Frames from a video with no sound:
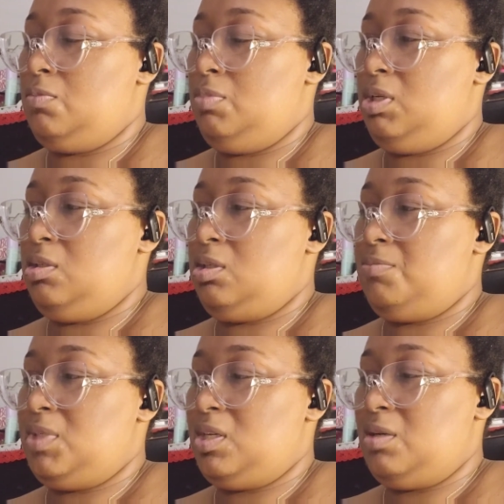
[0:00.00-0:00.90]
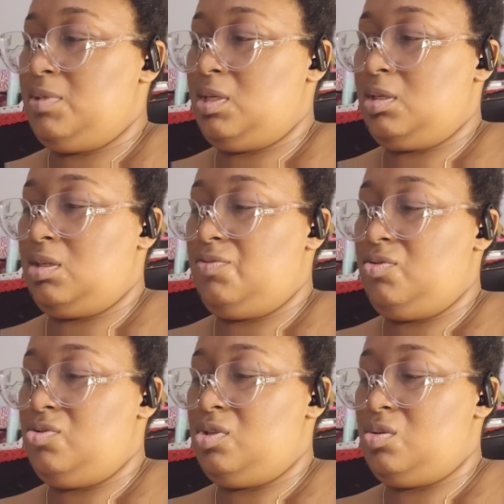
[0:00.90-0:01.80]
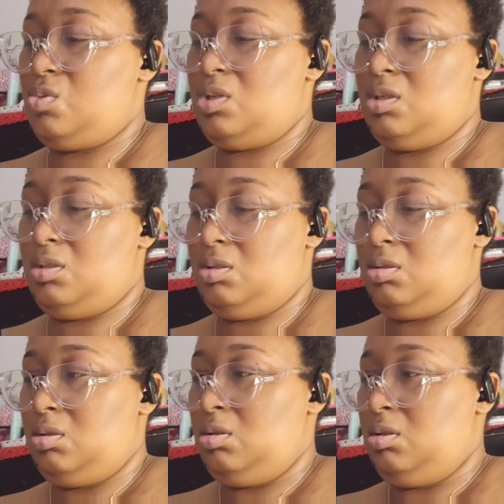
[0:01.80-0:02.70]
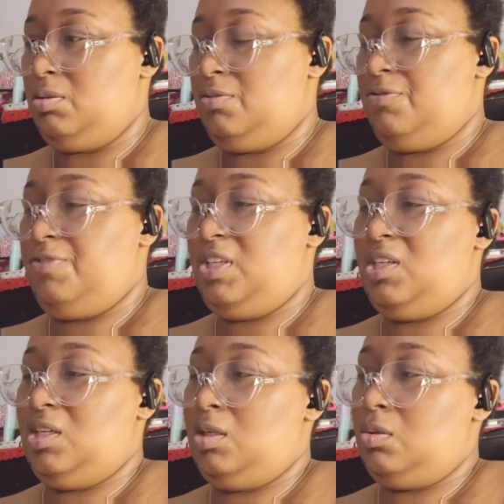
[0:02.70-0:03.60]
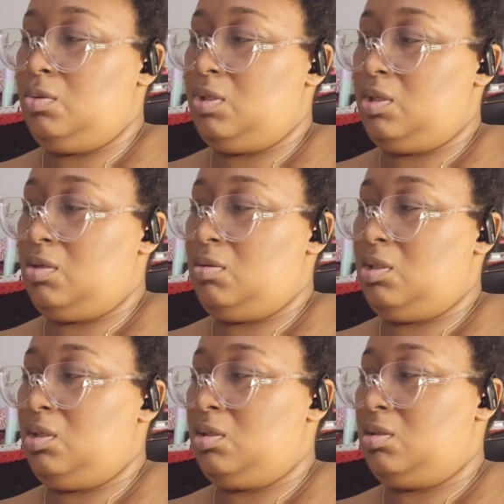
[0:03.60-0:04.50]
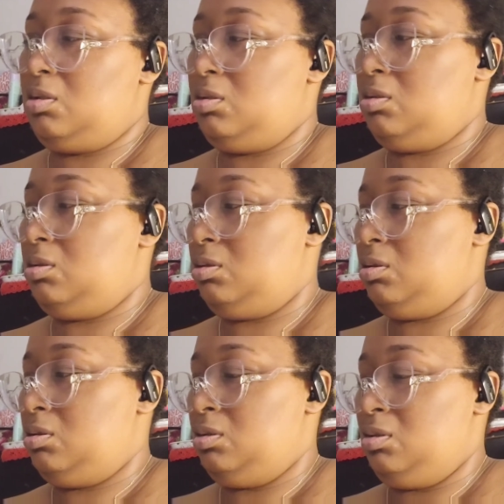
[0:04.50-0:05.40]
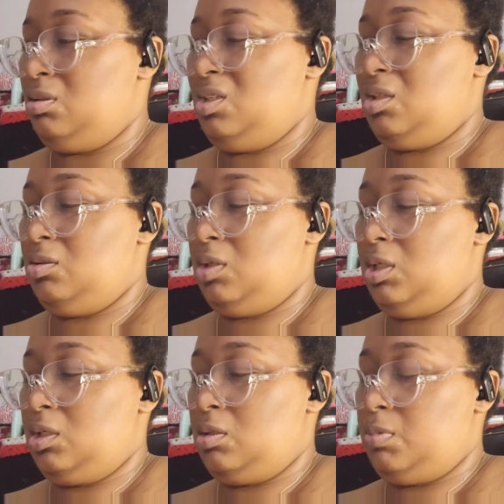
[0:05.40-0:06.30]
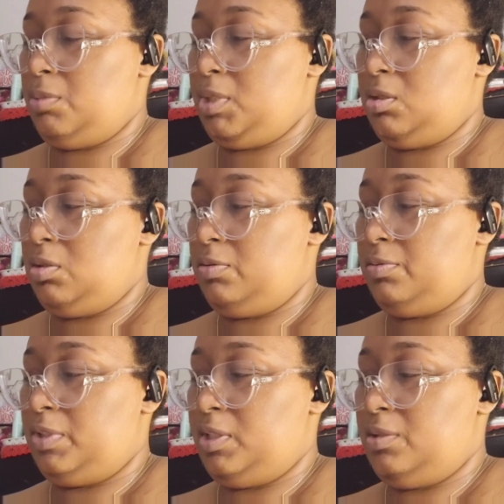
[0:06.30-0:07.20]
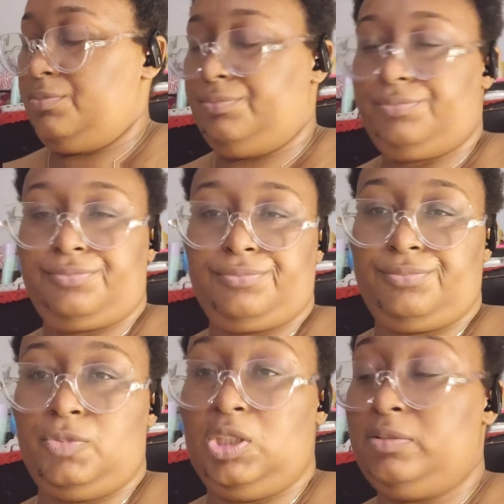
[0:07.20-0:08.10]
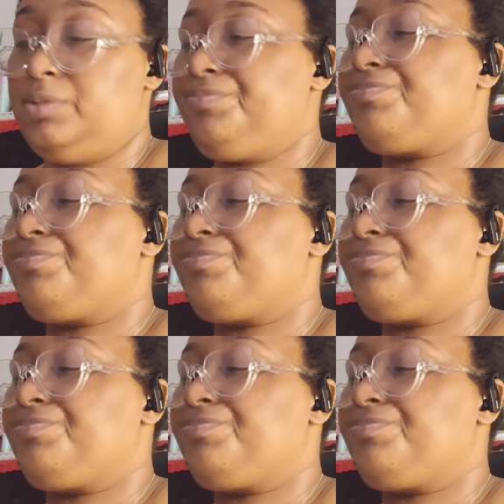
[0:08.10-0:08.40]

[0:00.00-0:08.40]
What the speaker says: But sometimes, like, if you just want to fit it in without, like, I don't know how to explain myself right now. Whatever.